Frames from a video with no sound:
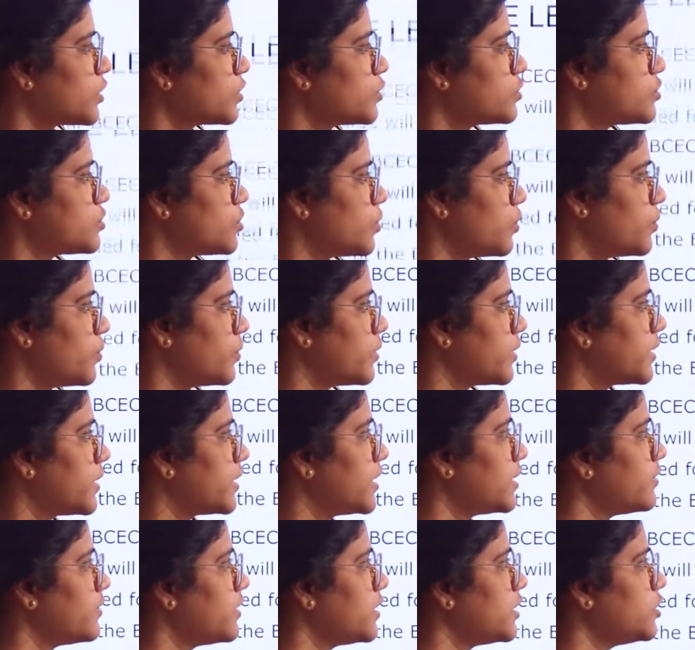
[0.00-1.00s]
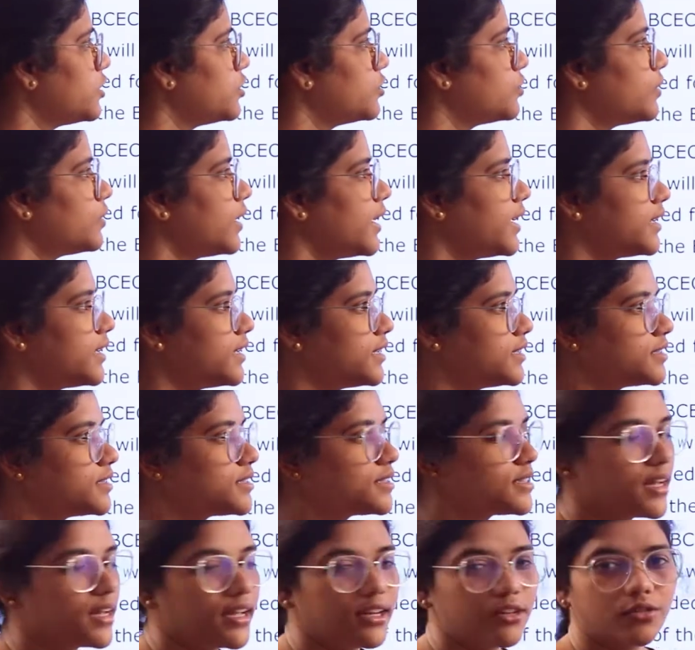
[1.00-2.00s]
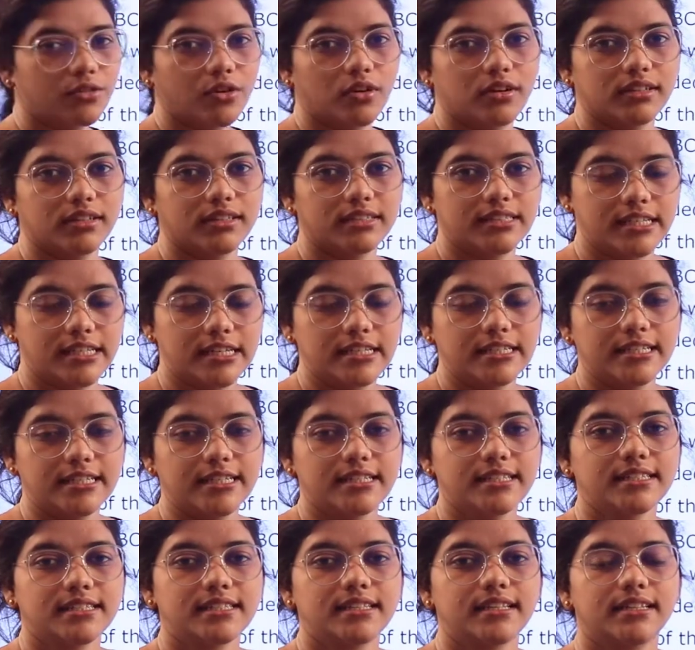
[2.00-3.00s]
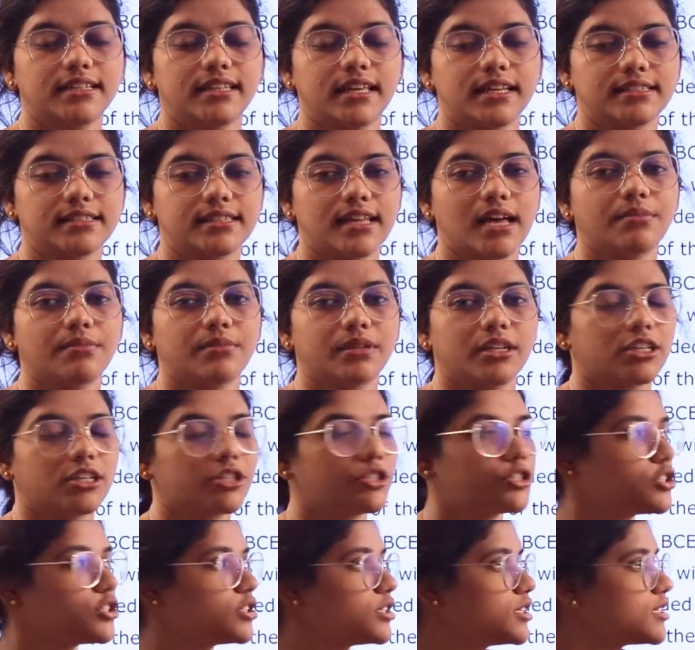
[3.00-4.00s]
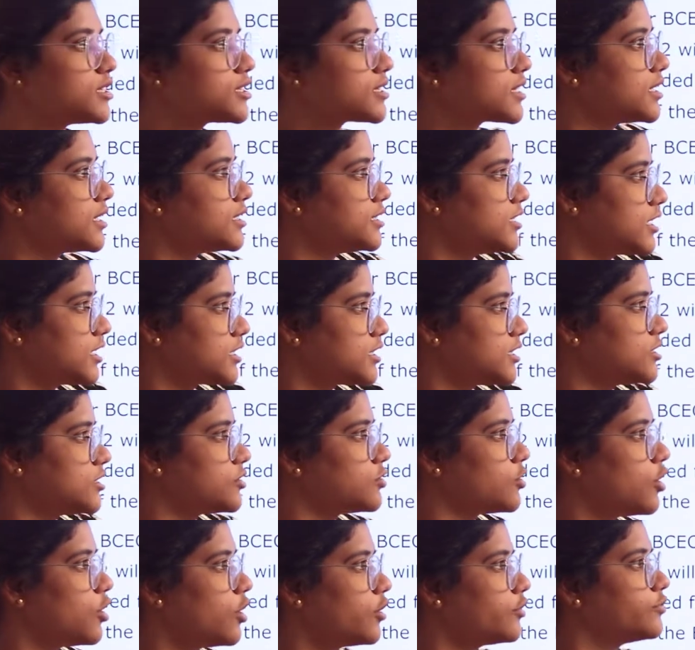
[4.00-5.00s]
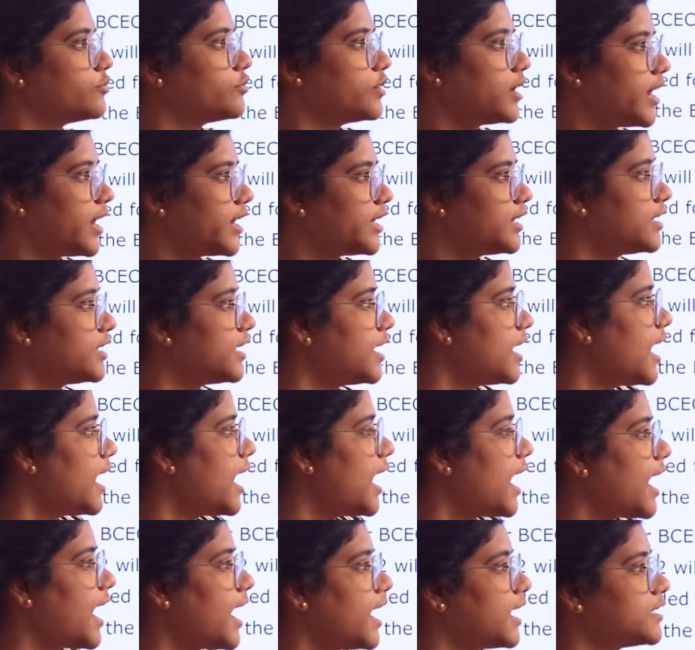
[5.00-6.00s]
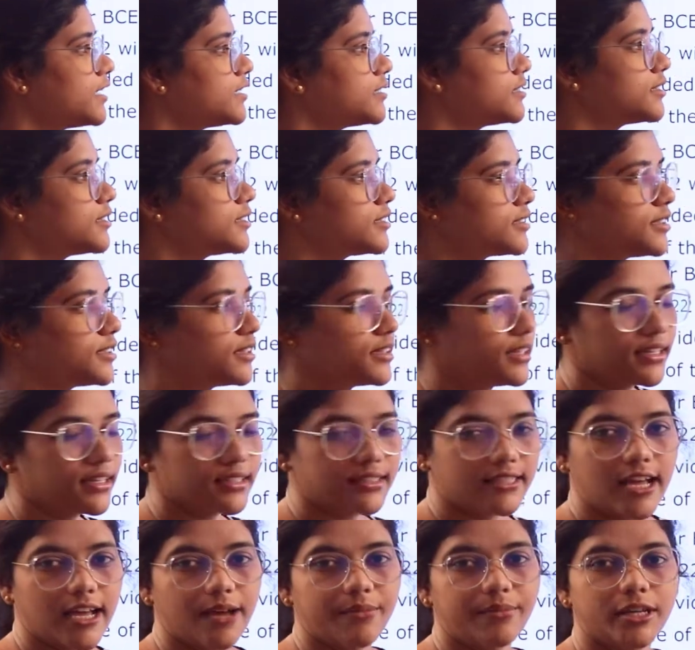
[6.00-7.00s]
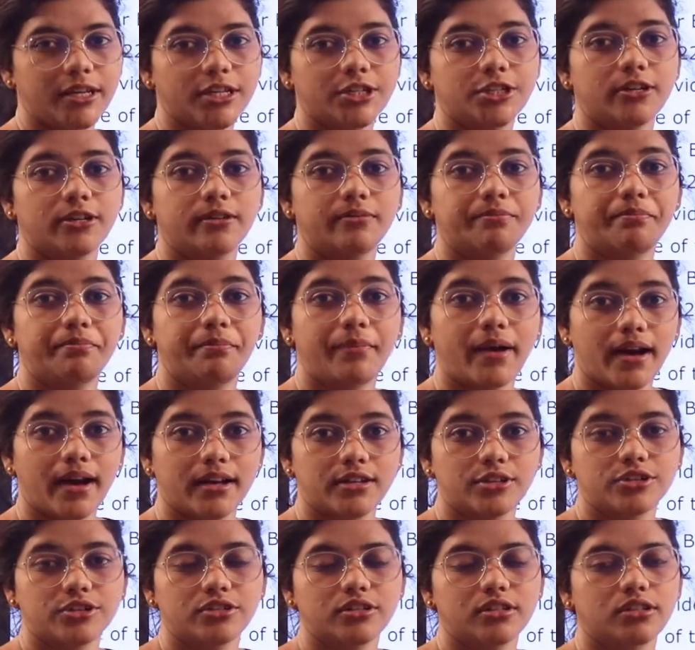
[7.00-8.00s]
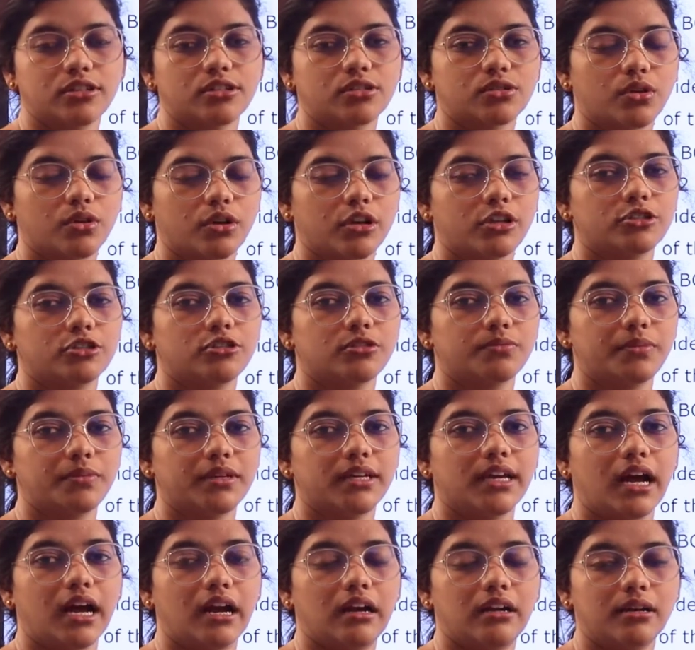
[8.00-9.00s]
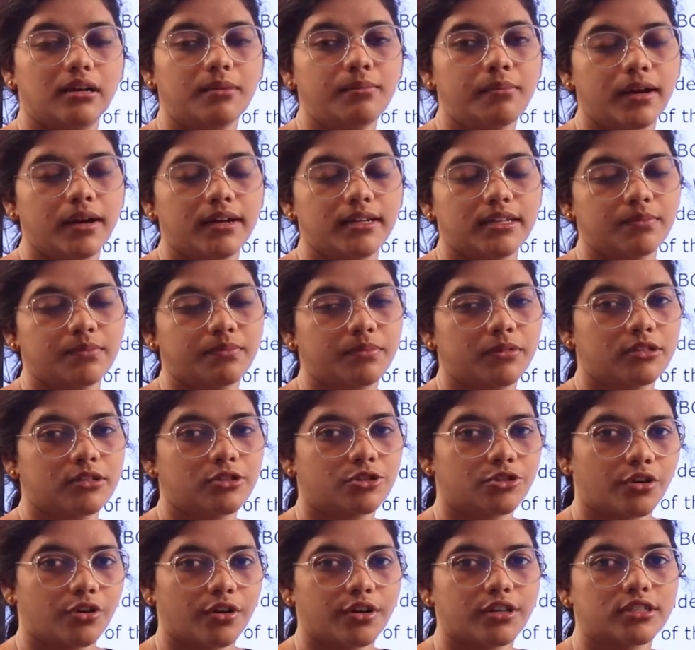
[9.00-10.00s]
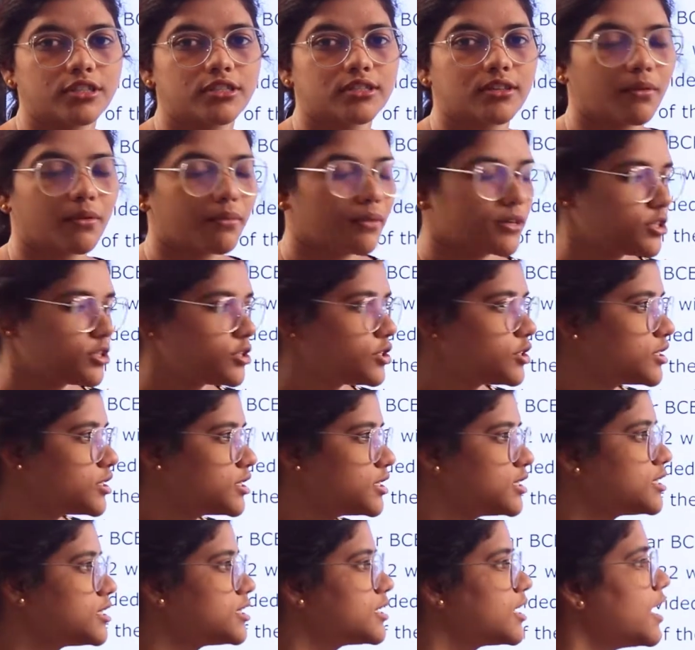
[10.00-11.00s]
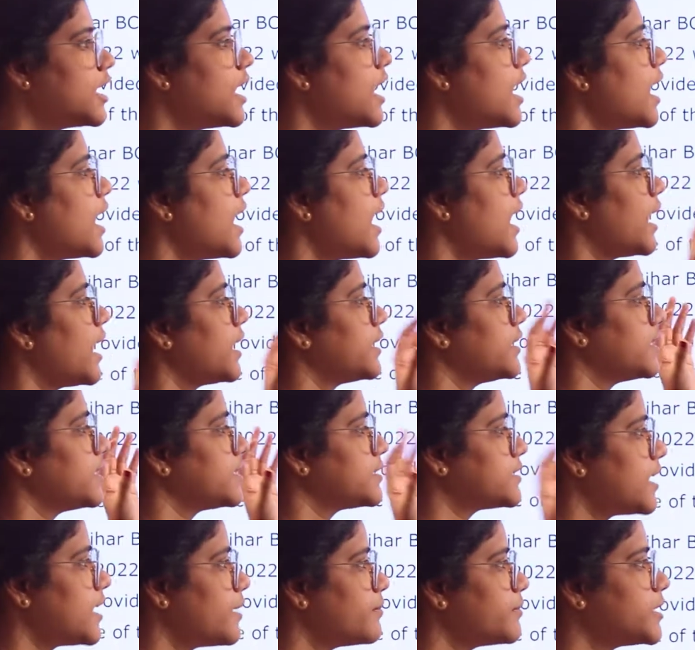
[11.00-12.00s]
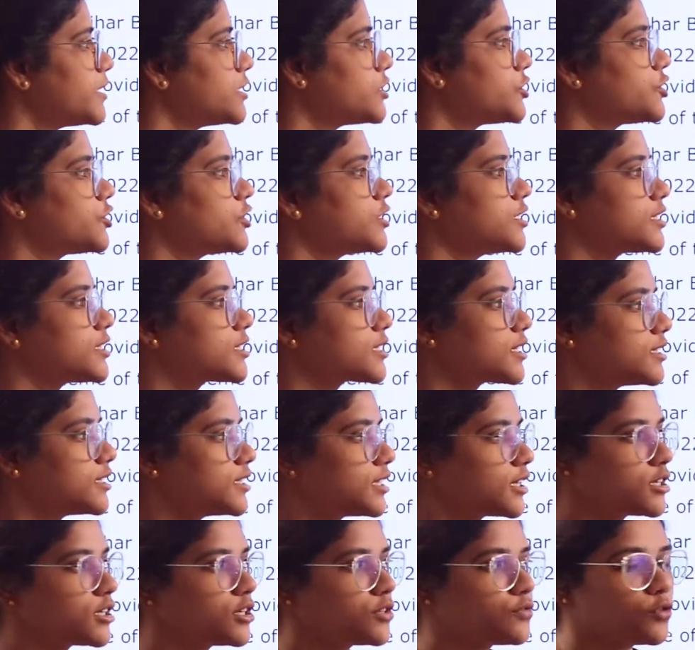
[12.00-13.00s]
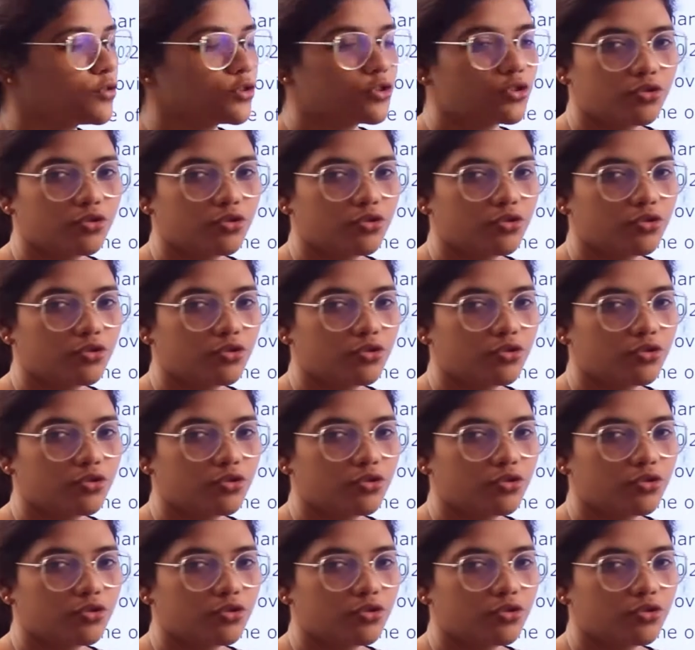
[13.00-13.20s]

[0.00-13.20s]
So, giving you an insight or the details, the examination is conducted offline and the examination pattern is going to be under multiple choice questions, and the examination is conducted for